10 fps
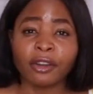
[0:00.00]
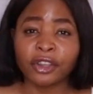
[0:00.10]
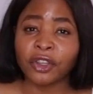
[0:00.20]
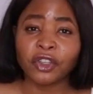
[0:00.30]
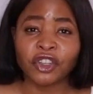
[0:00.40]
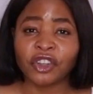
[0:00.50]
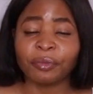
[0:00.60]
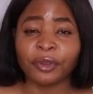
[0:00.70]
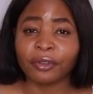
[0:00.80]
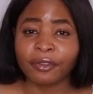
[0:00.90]
On
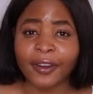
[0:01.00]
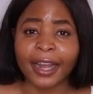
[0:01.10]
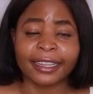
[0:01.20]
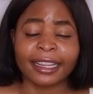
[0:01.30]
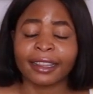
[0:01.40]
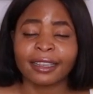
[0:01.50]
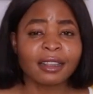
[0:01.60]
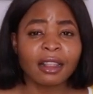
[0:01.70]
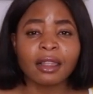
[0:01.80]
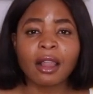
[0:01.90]
YouTube, you'll find that there's
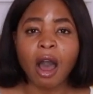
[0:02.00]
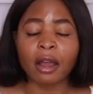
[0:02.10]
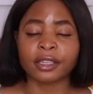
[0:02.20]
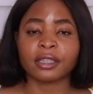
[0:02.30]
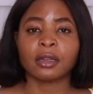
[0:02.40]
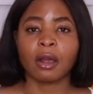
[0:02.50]
a lot